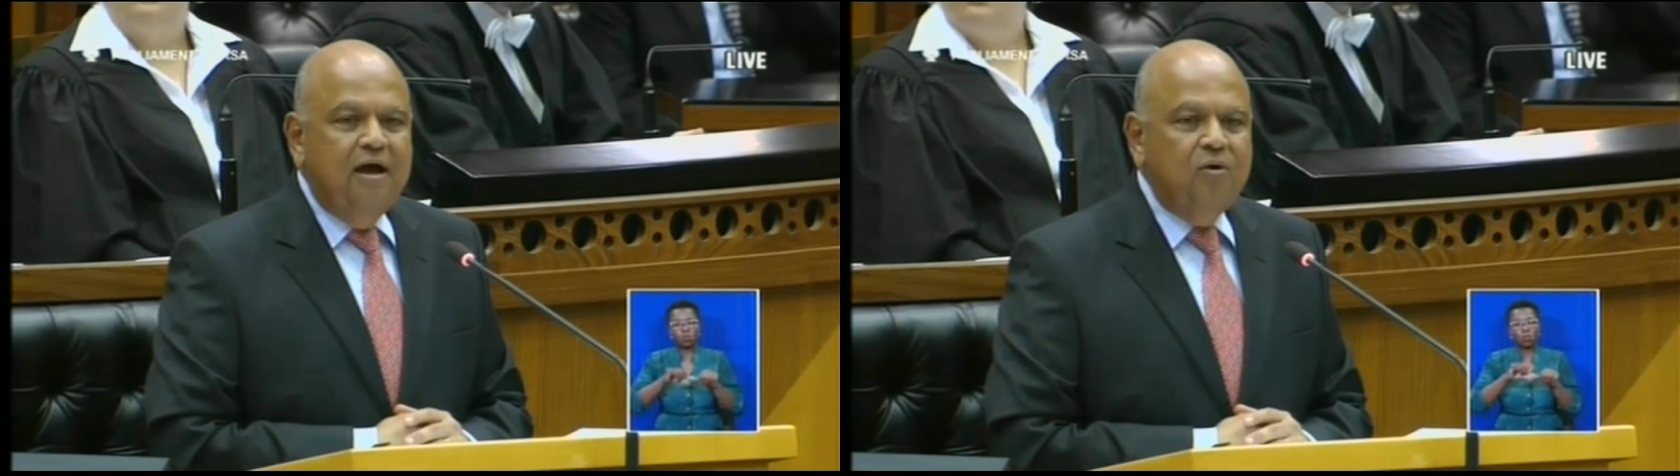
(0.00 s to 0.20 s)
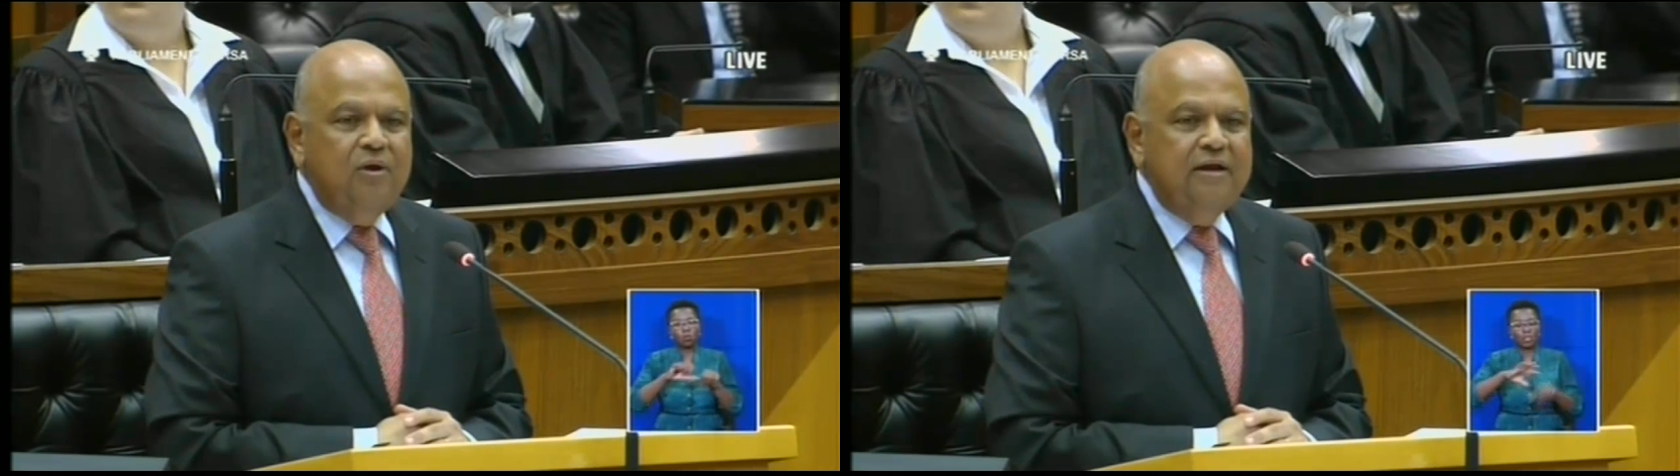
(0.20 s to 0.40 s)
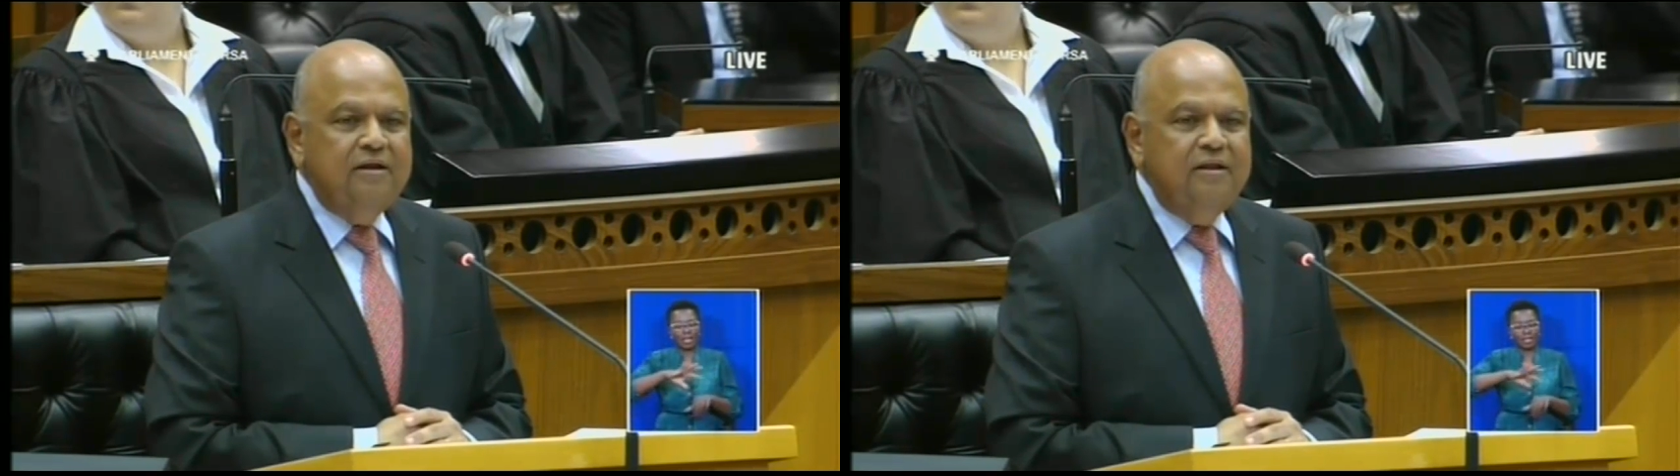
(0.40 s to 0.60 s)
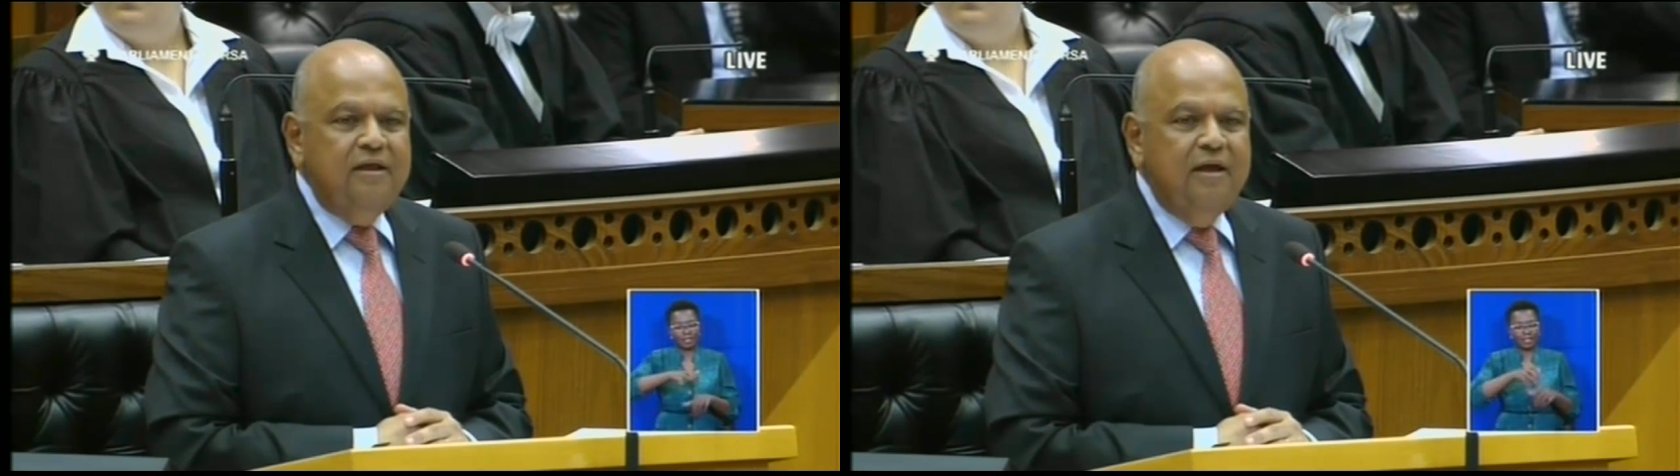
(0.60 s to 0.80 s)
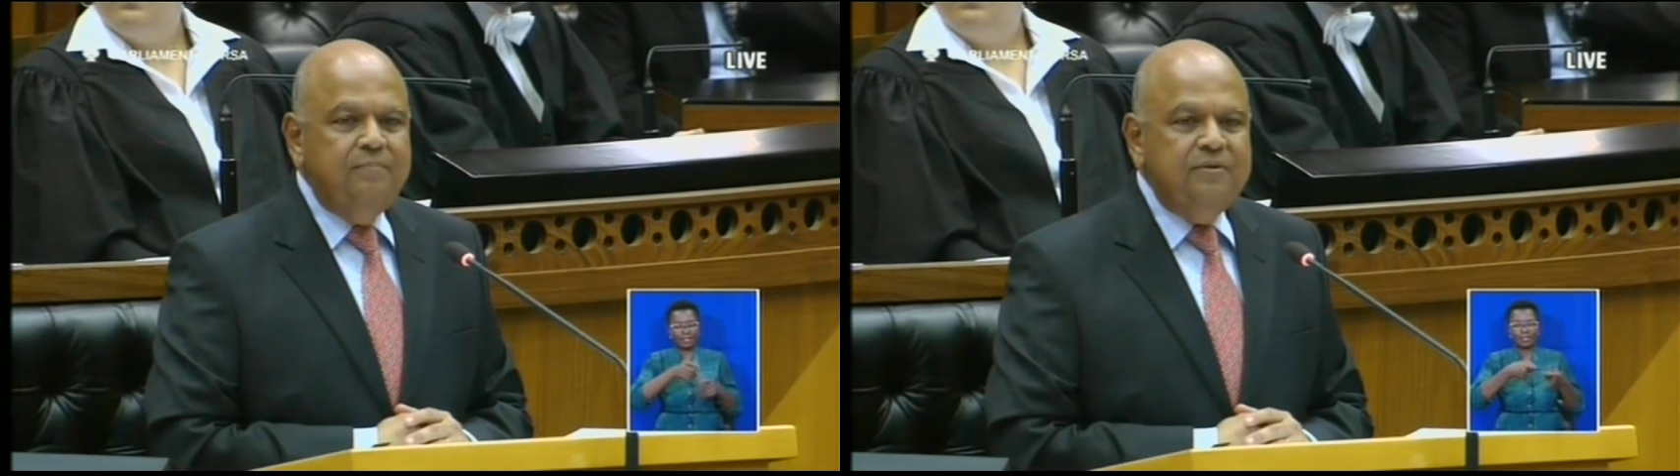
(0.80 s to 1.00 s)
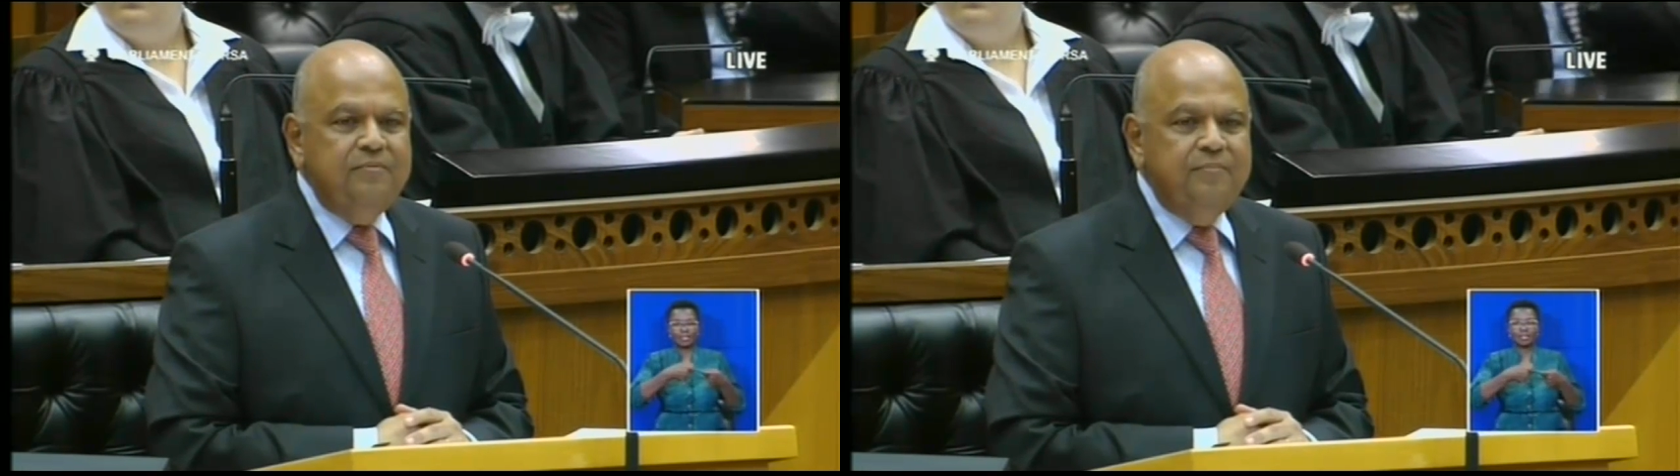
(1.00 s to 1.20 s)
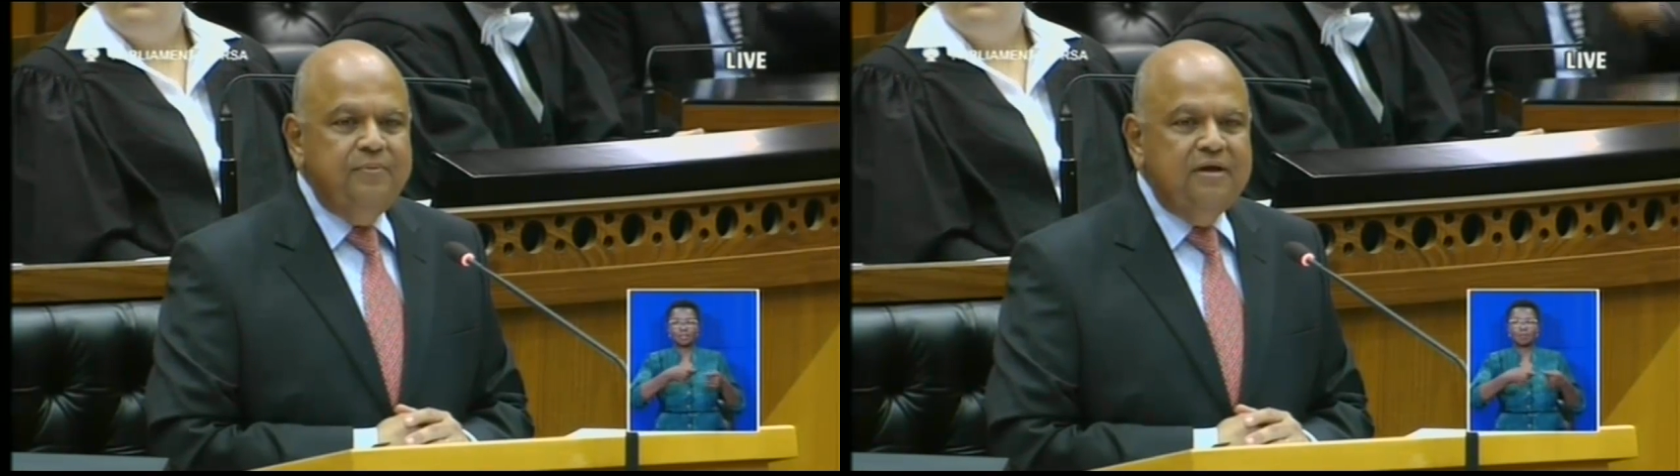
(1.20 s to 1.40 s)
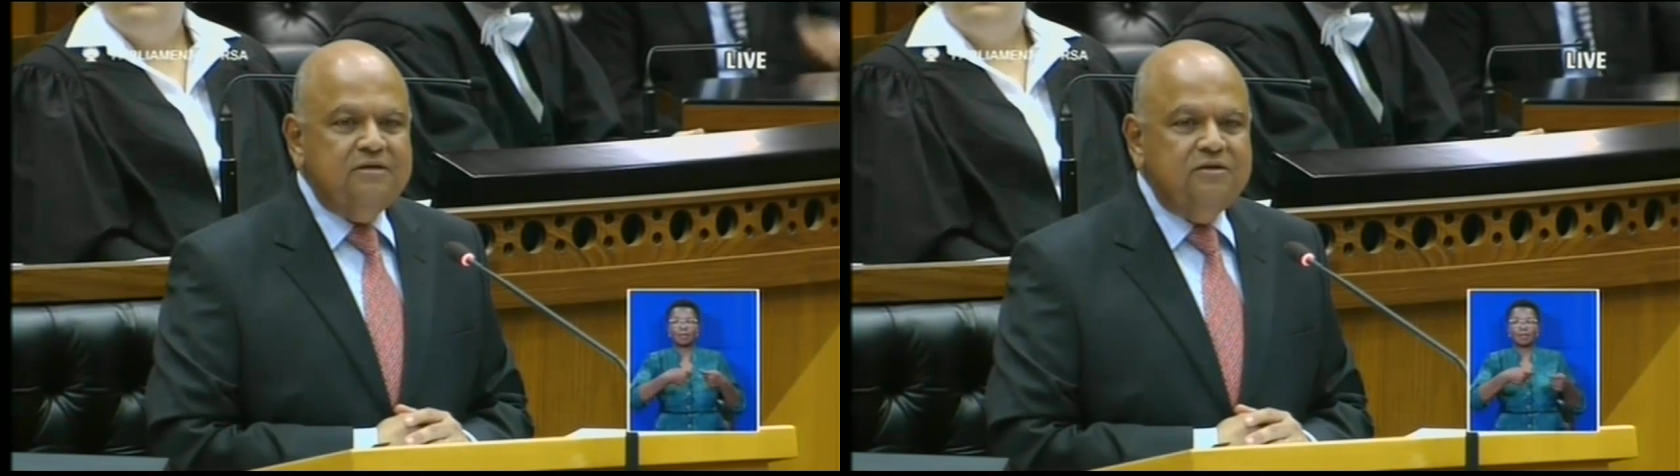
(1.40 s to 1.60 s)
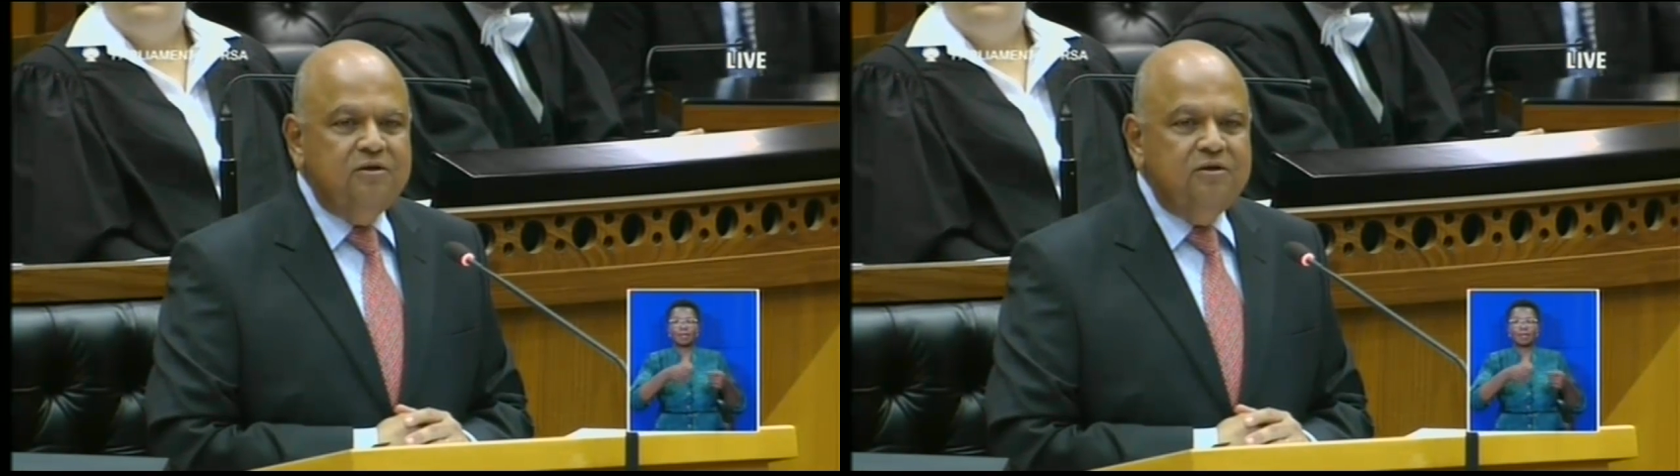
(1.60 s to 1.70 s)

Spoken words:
outlined in the MTBPS